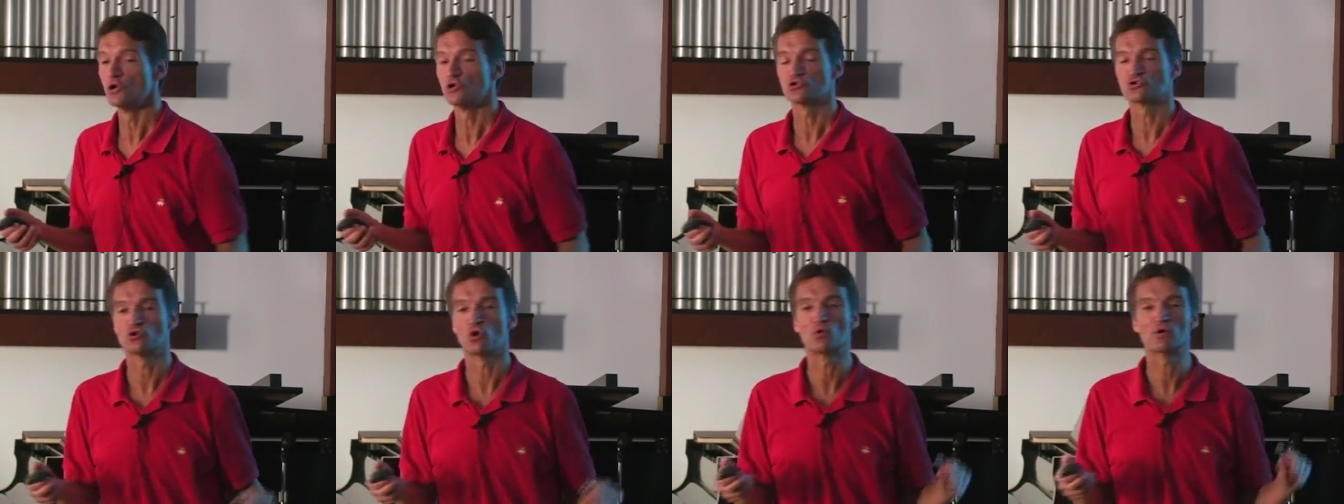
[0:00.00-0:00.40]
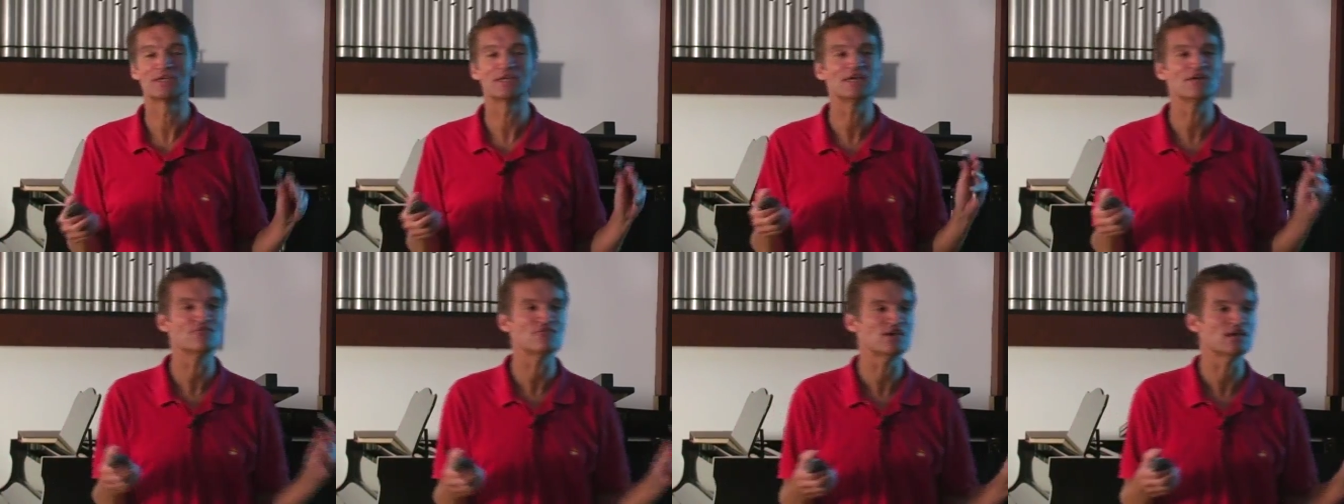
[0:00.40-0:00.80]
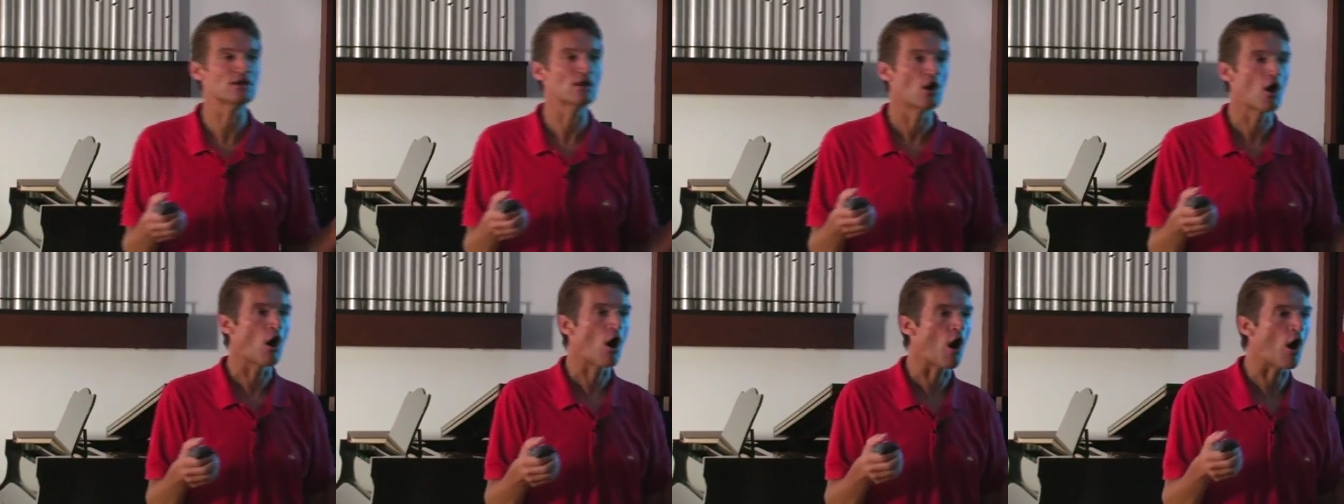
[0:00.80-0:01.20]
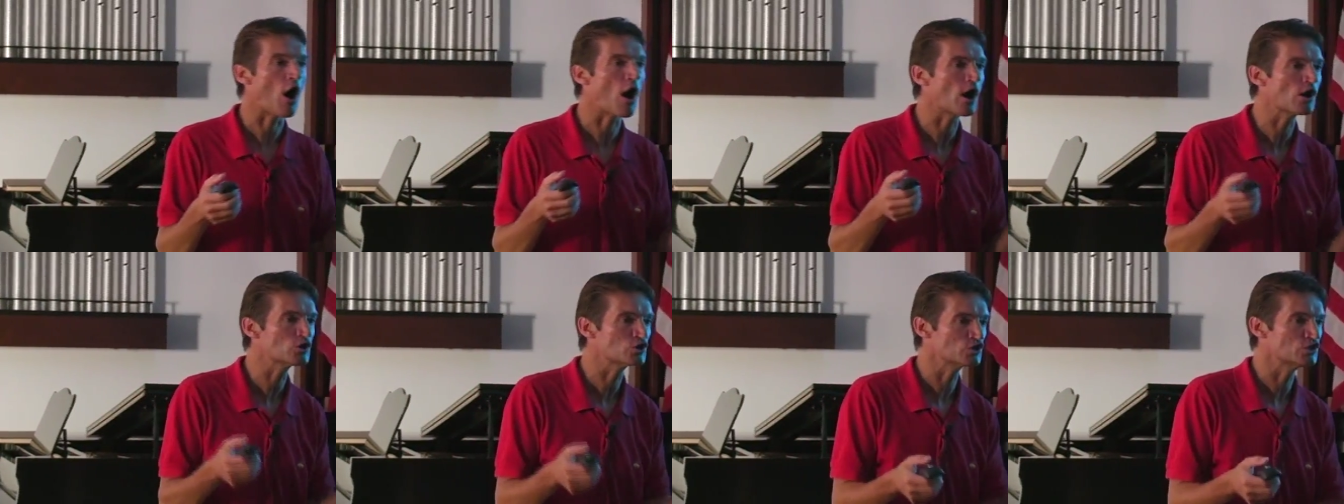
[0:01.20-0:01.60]
So giving
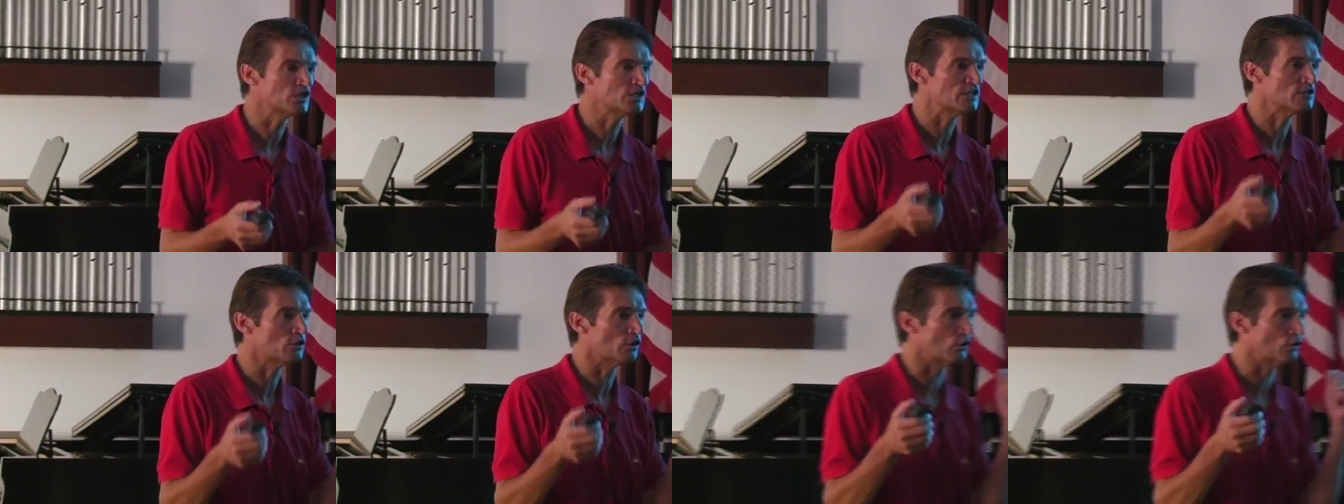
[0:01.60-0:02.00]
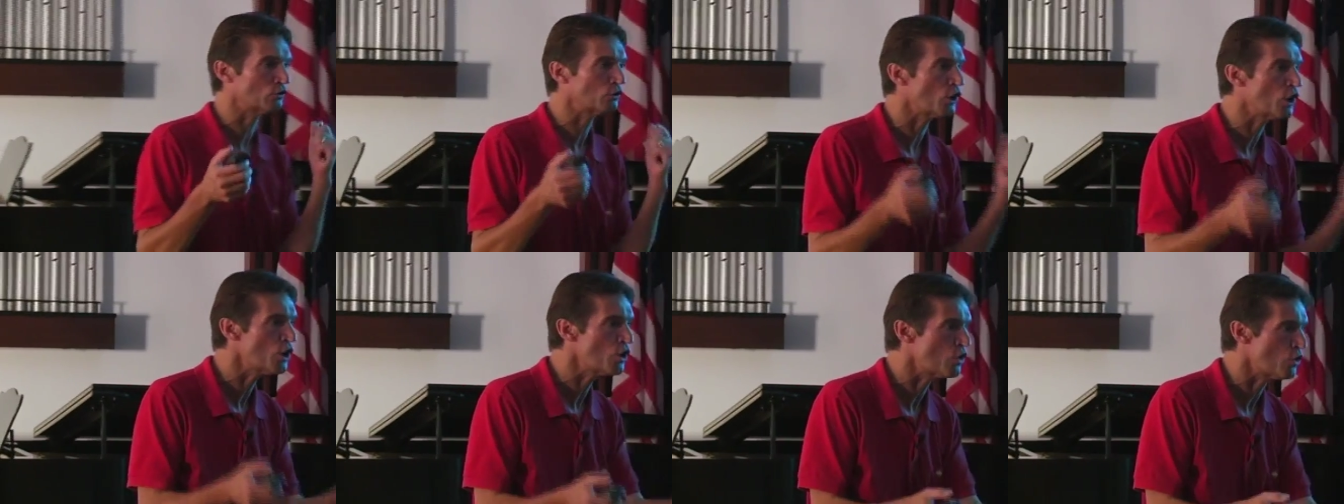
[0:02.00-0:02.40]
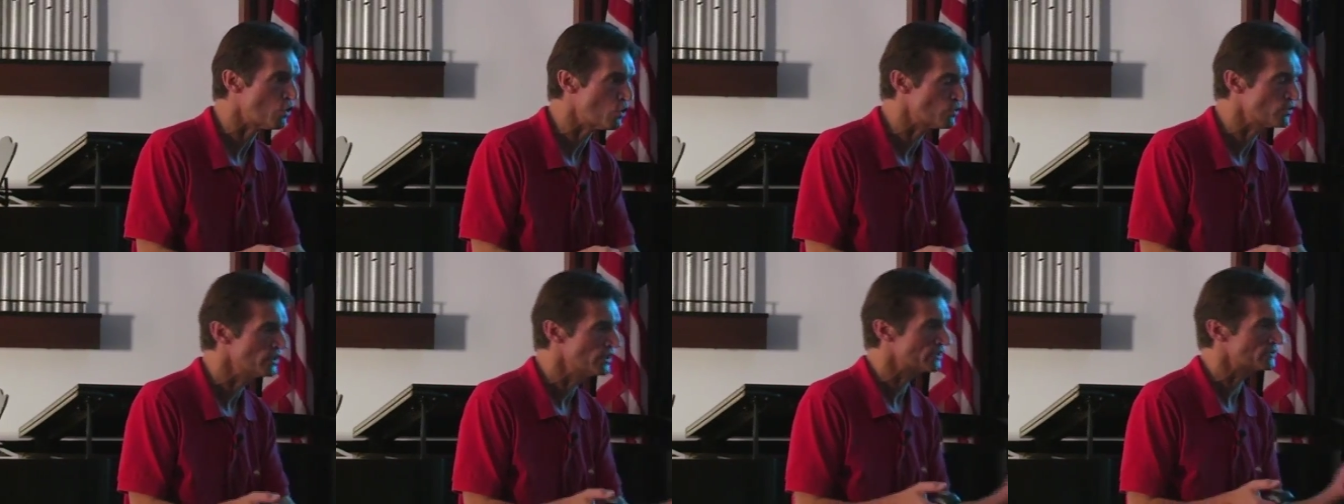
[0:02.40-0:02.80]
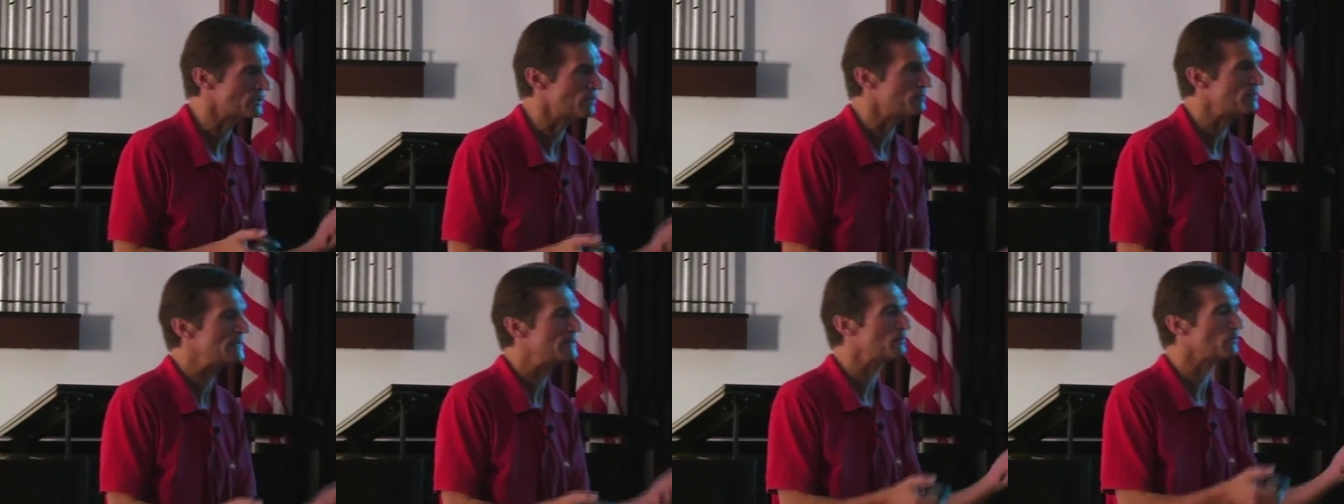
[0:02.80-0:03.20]
arginine alone to
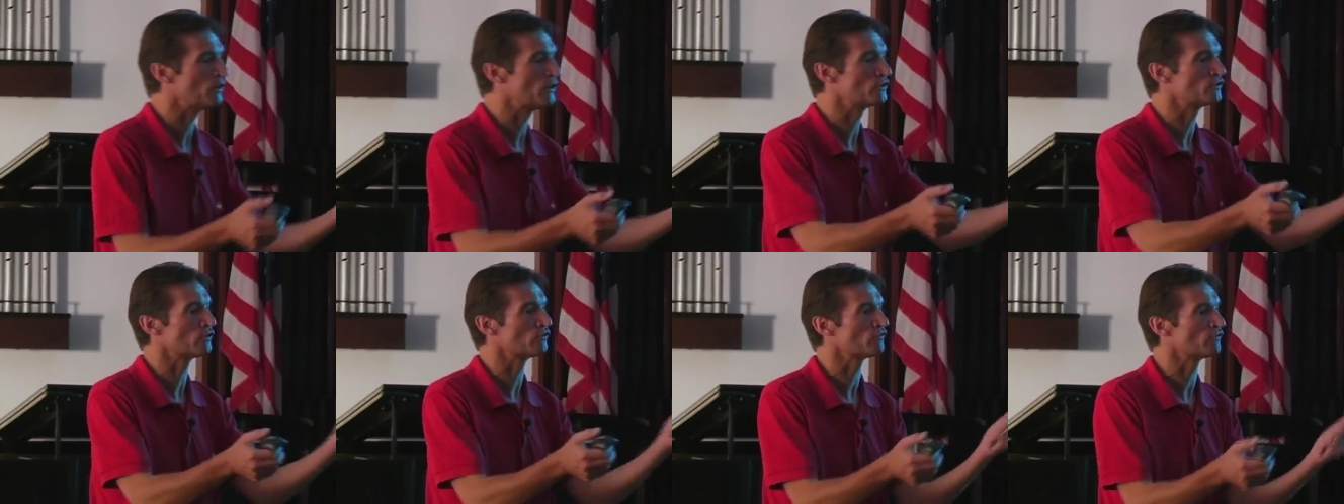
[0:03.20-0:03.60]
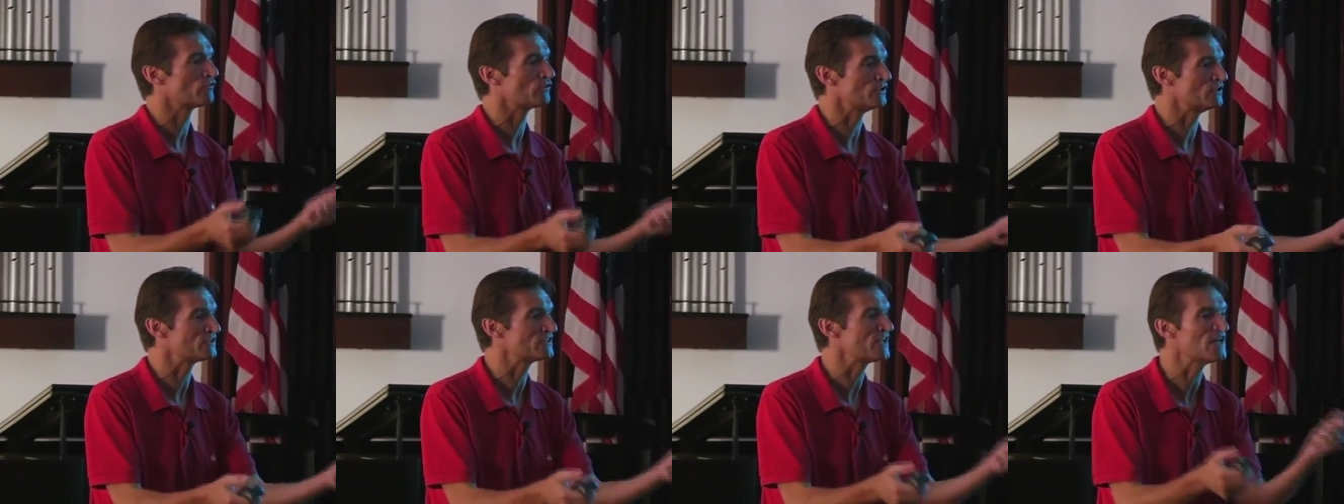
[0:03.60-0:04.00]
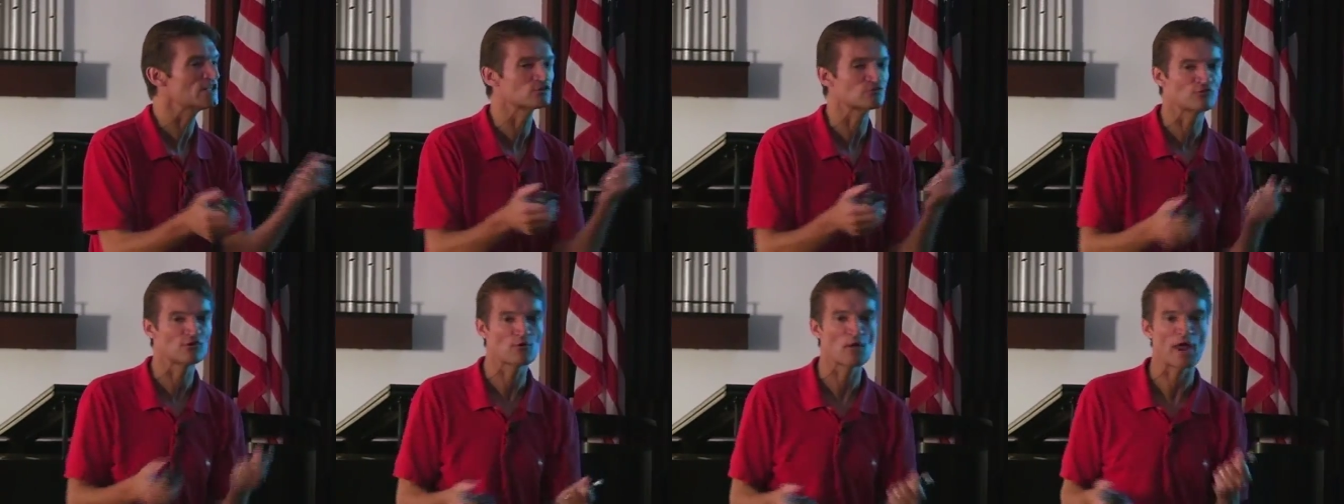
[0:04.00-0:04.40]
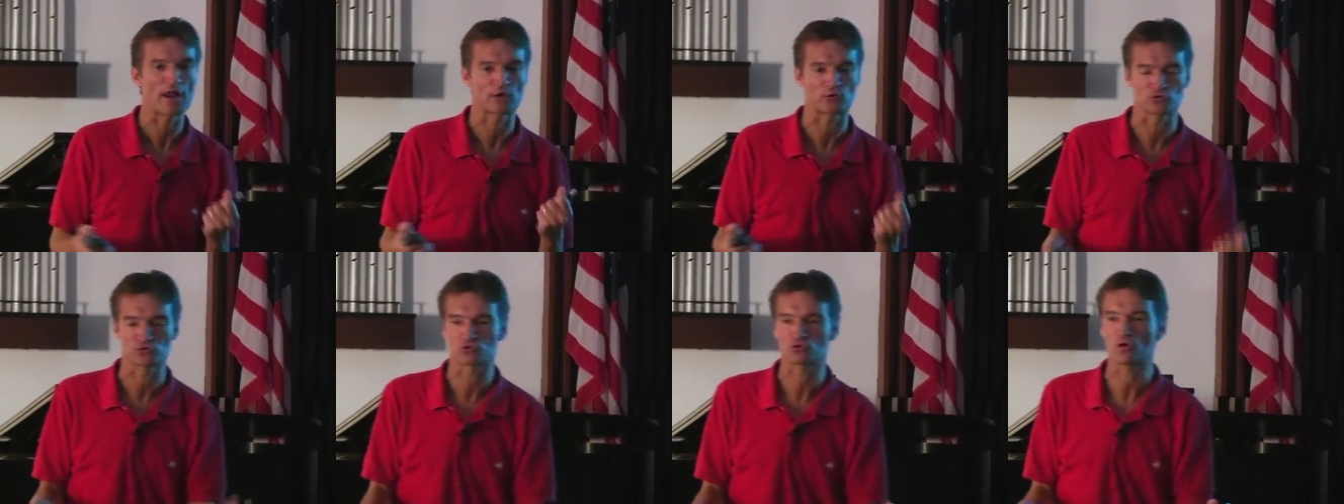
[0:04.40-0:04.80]
people under intense free
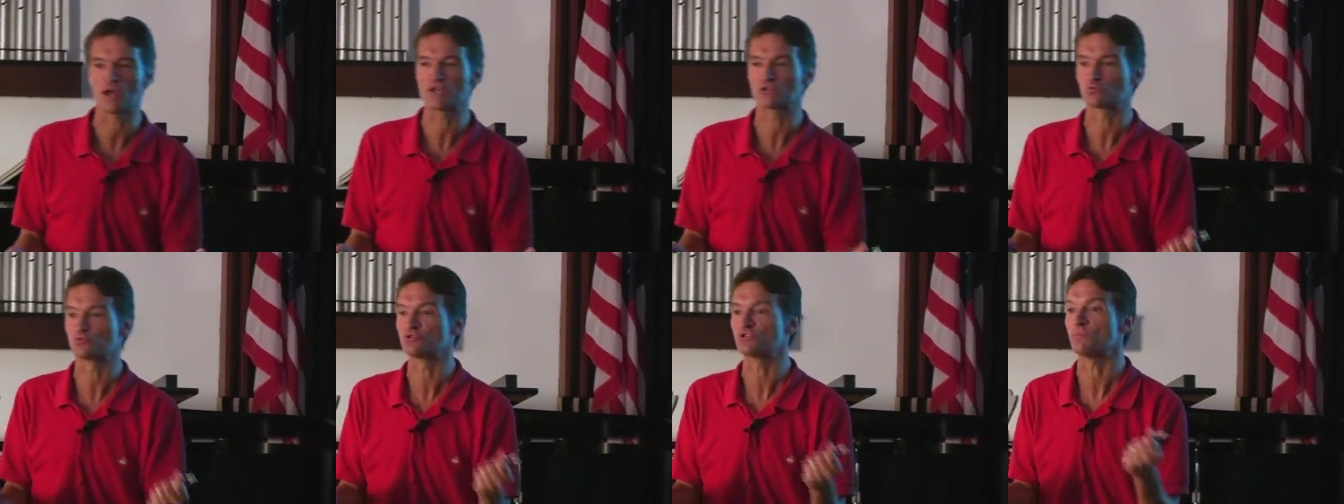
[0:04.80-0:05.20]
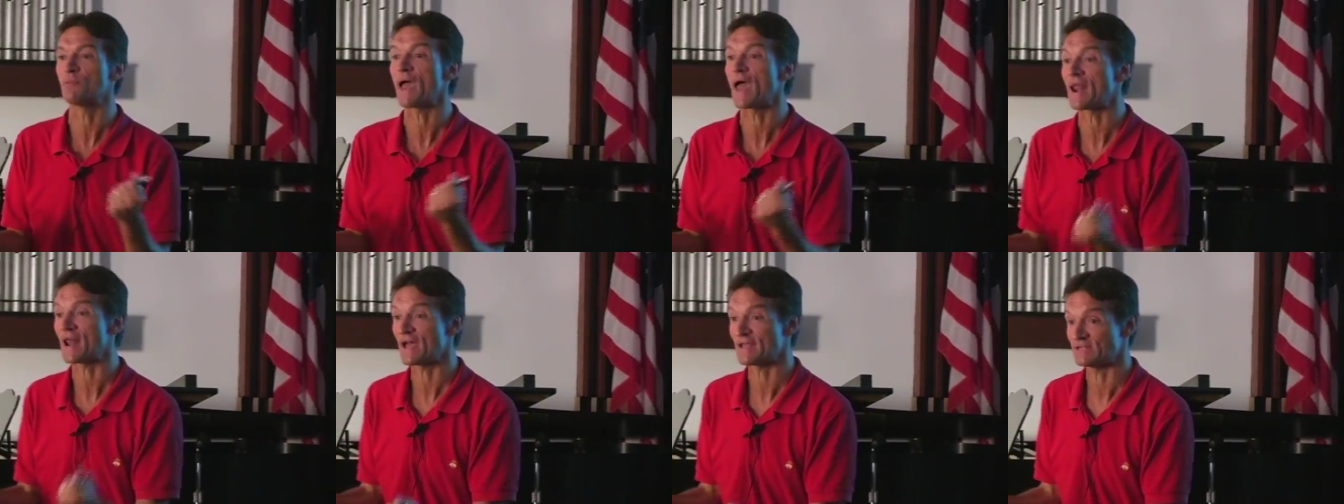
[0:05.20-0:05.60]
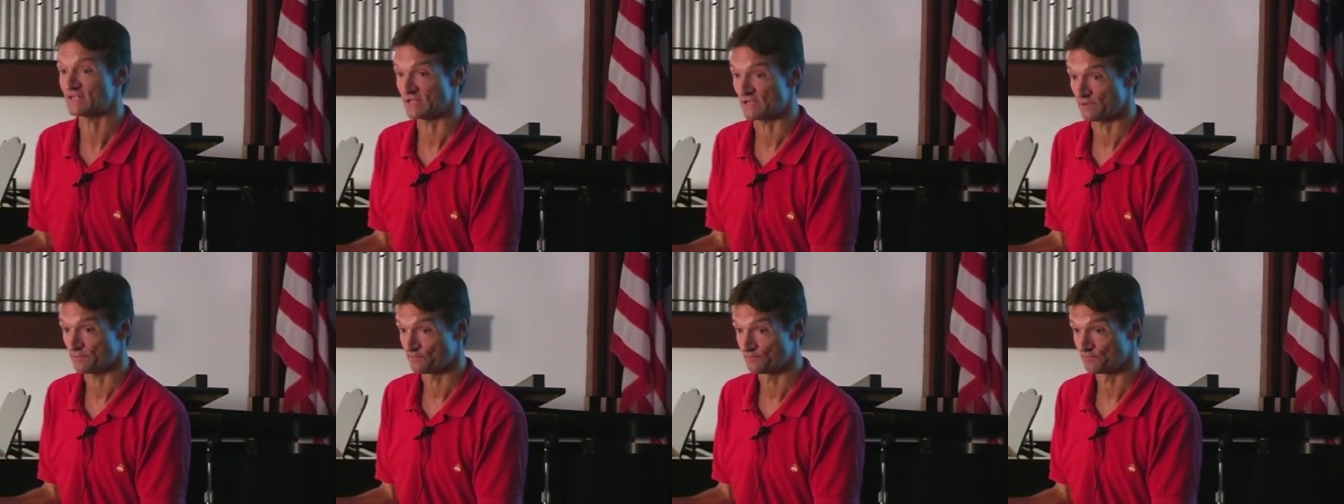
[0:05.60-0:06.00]
radical stress was a bad idea.